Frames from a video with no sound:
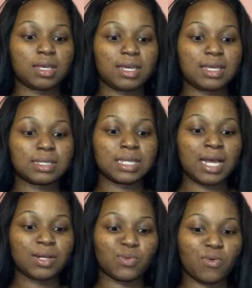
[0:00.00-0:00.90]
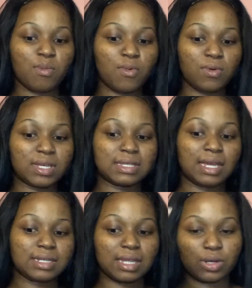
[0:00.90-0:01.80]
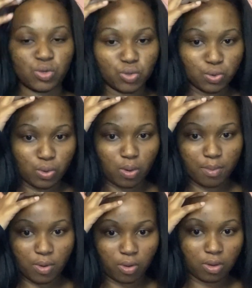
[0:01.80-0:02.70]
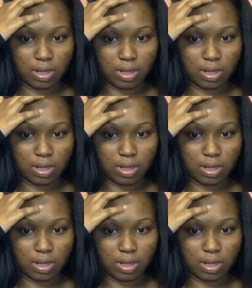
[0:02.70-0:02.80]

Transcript: is that normal? Is that the new normal?